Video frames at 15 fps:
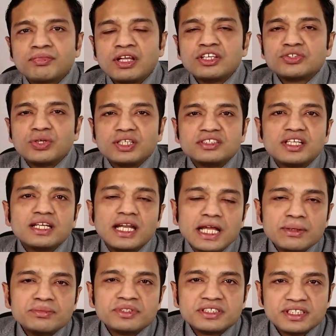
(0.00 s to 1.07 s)
So as the
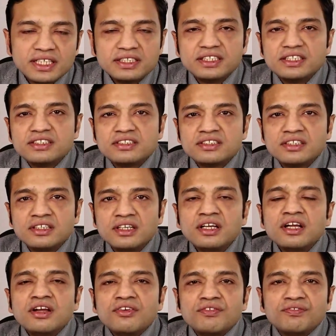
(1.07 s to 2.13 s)
name suggests,
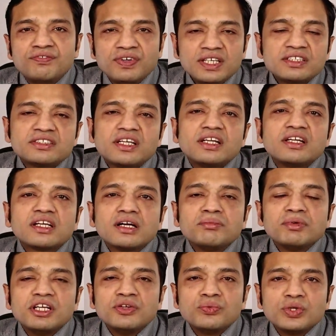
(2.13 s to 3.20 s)
fixed income
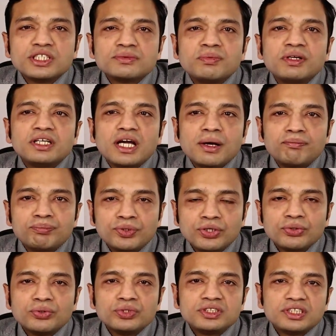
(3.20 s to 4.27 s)
investment
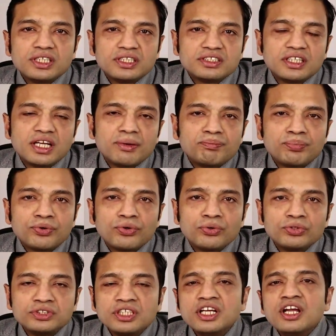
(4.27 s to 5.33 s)
approach is an
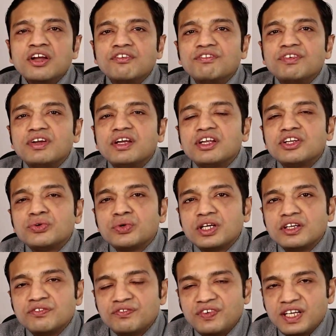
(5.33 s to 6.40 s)
approach where you
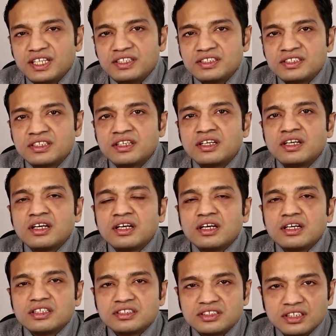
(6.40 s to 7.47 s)
invest
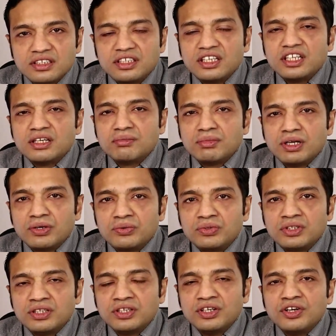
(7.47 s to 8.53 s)
a certain amount
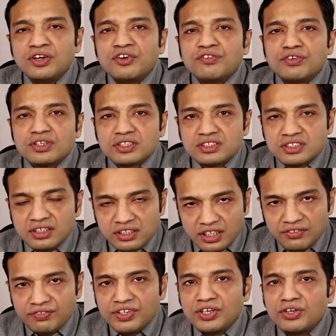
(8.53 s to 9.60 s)
for a certain
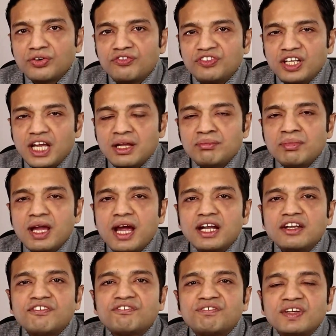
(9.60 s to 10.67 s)
period of time at
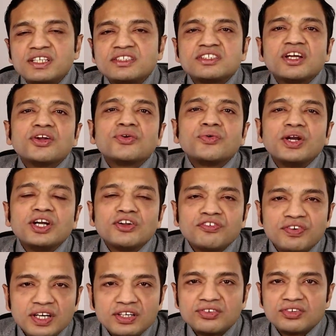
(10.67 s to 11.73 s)
a fixed rate of
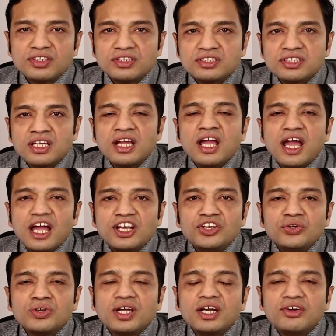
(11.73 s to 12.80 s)
interest, and
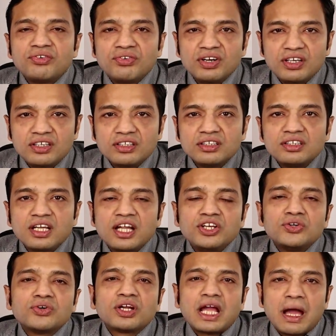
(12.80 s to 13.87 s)
you get return and
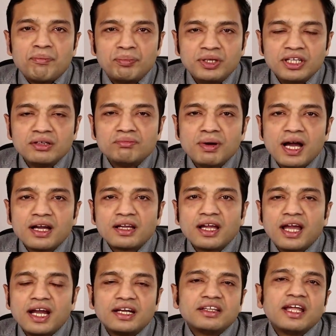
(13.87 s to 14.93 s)
your capital back
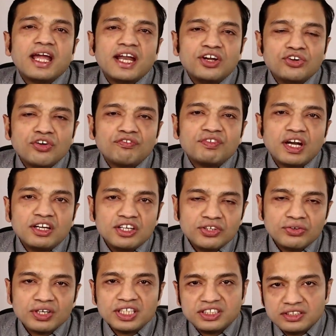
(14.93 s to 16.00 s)
at the end of that
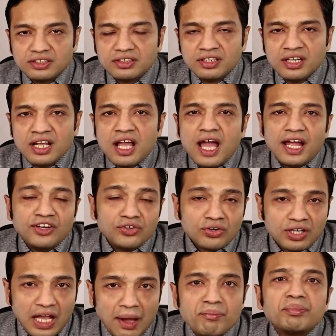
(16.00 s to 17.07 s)
duration, and your
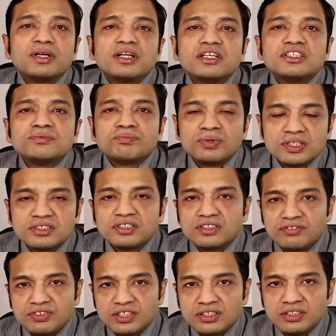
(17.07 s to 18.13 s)
capital is
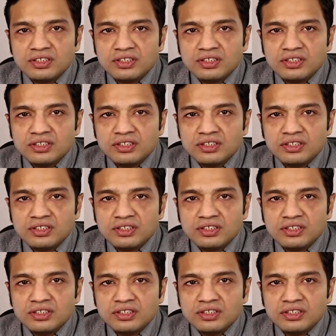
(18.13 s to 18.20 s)
preserved.